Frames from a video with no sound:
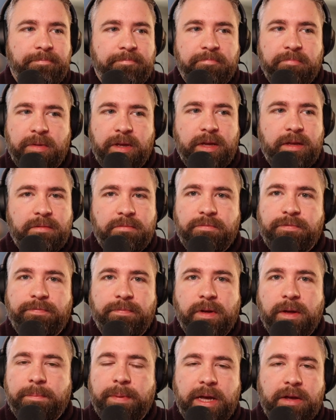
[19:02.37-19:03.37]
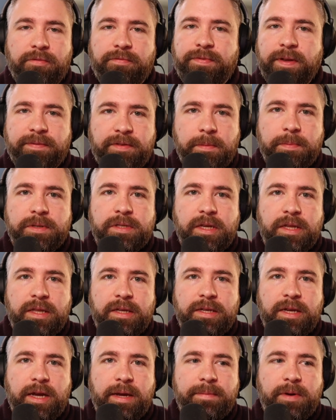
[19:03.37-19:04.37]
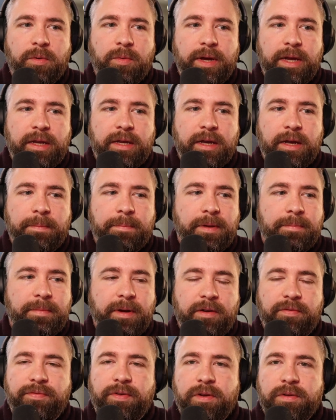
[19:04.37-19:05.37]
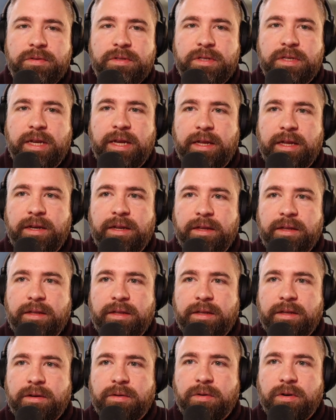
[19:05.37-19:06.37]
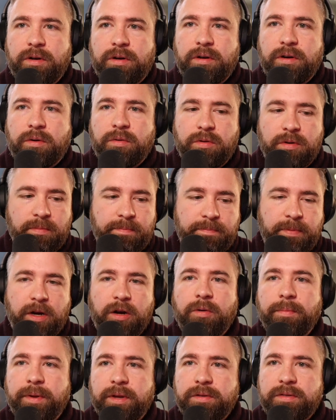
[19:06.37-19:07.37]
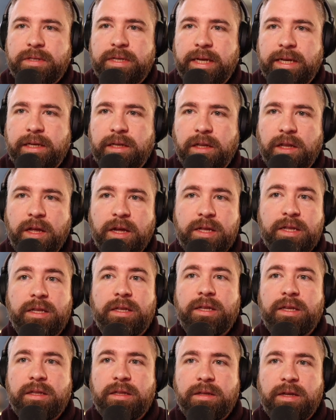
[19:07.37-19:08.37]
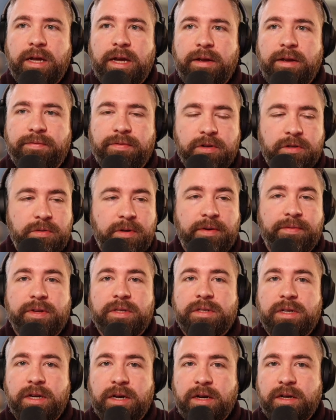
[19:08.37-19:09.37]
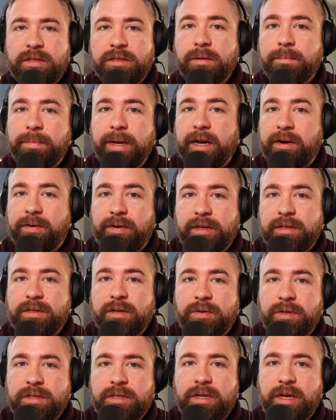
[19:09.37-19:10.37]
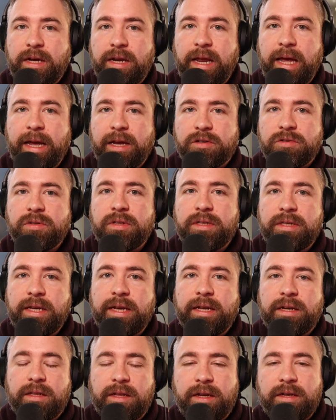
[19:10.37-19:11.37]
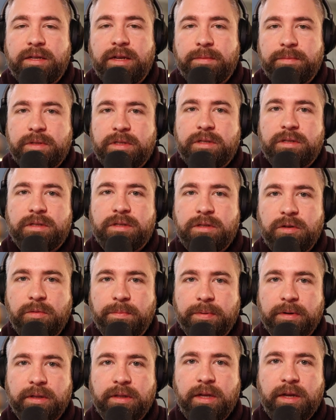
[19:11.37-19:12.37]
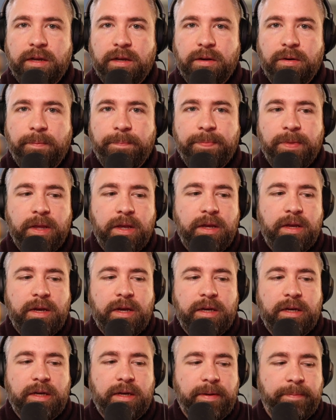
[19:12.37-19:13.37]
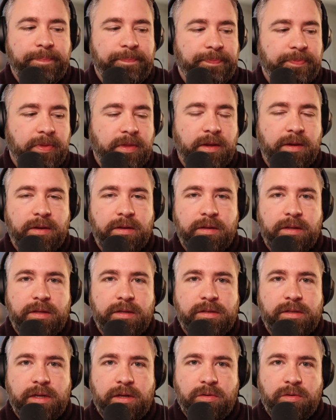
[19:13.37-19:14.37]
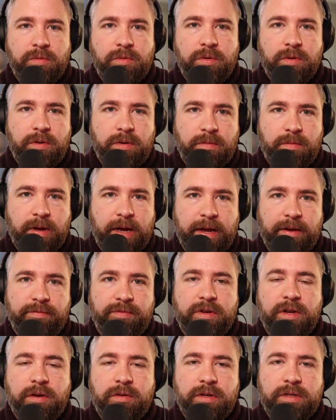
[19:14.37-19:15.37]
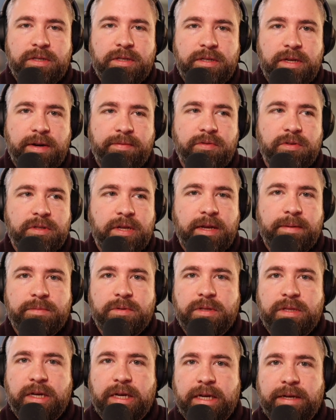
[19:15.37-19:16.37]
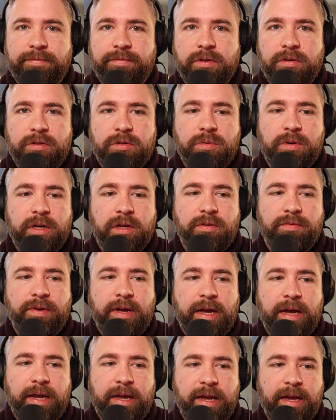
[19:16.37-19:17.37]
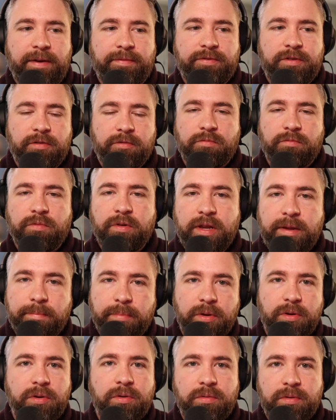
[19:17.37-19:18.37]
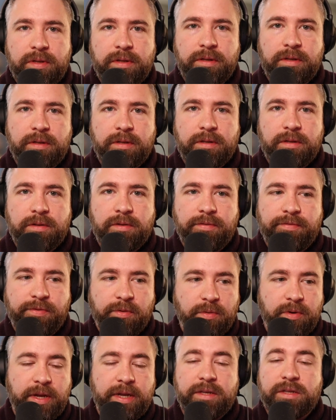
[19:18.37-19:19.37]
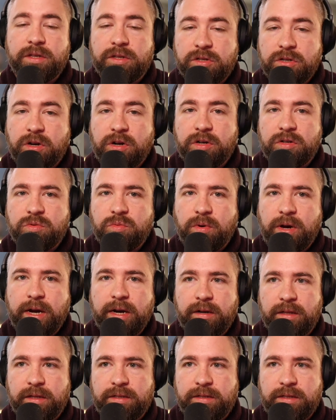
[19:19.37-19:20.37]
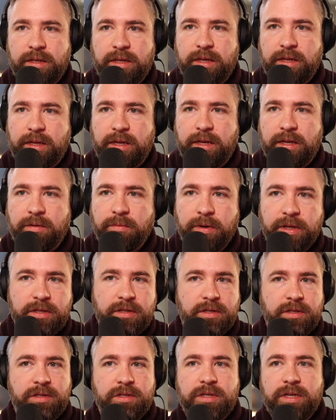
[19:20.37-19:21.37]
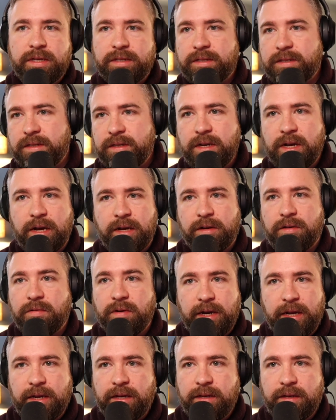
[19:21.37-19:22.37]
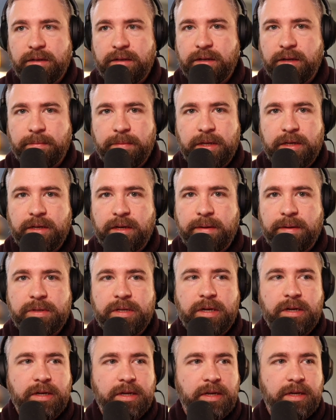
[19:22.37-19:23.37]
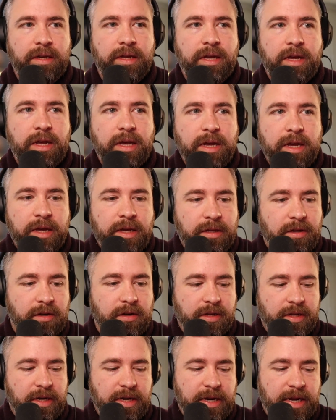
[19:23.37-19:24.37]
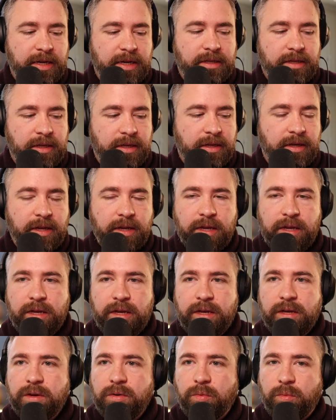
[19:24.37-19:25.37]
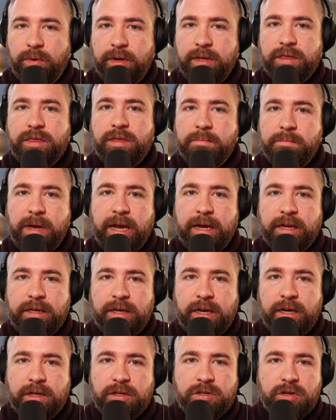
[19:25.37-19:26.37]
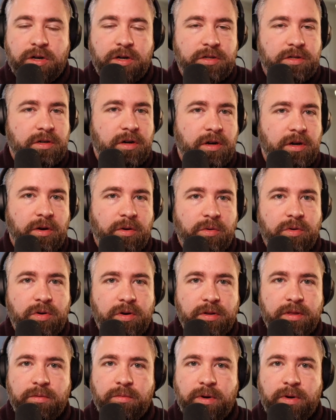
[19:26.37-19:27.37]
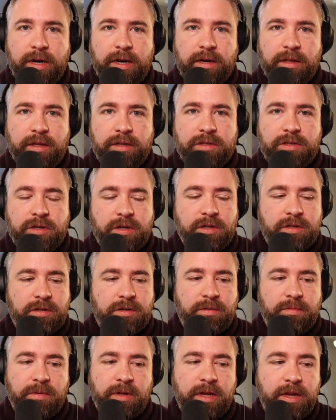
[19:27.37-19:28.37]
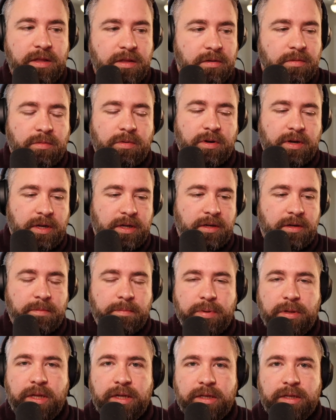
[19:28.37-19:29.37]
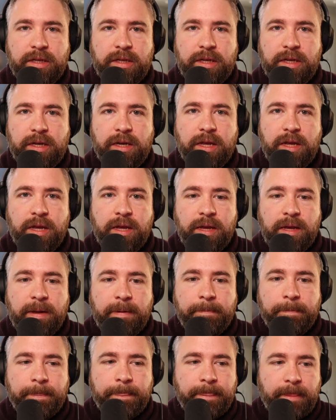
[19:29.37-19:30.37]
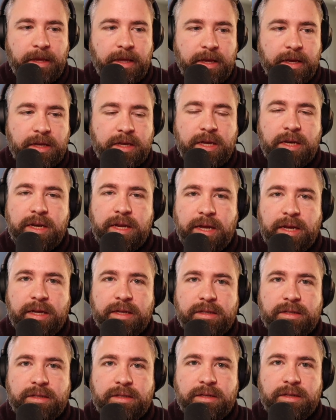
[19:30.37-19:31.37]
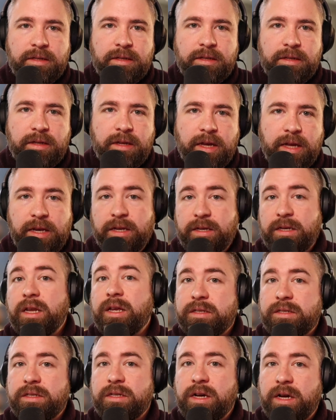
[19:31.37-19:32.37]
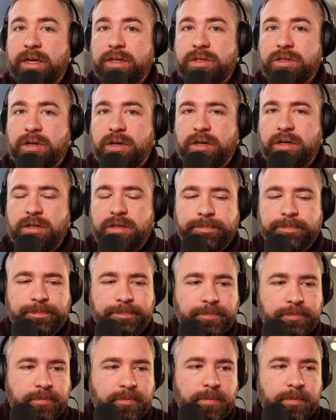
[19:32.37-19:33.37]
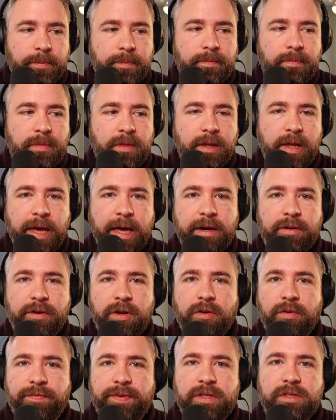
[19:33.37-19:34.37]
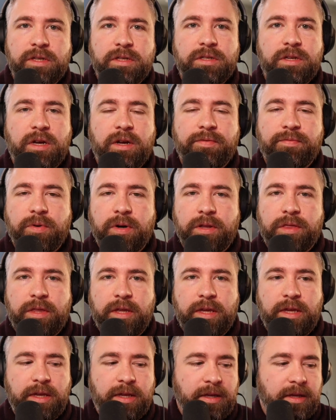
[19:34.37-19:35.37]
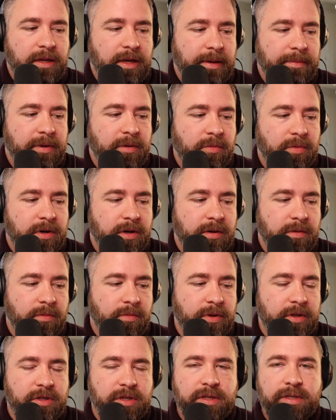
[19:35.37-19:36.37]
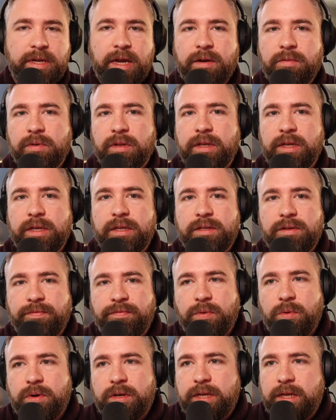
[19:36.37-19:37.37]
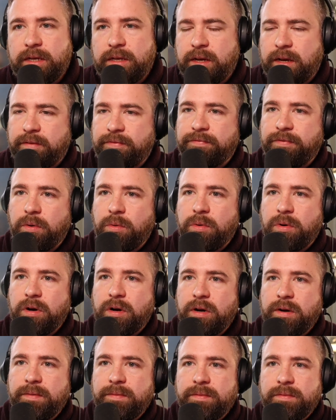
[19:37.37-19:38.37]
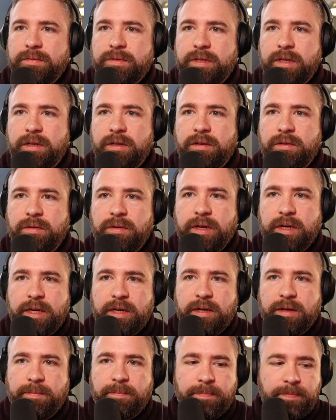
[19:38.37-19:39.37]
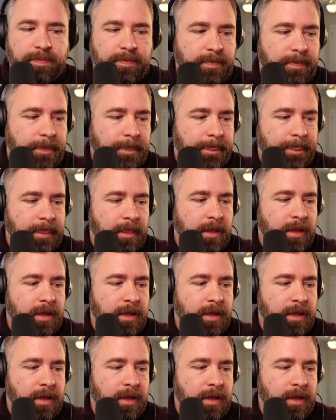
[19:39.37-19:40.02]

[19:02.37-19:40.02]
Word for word: Um, about 50% of the time I wake up and my phone's dead or or almost dead. Luckily, the iPhone 12 has an awesome battery, so it's not actually dead. A lot of times, it's just super low. Um, so I've noticed several times with the iPhone 12, I have to reboot for it to charge wirelessly again, which is just not great. I mean, I'm That's talking weird. you're connected with the magnetic charger or the wireless charger, either one. You're plugged in. It connects and it does not charge. I don't know if it's a software thing. I mean, we're we just got released 14.4, so yeah, um, yeah I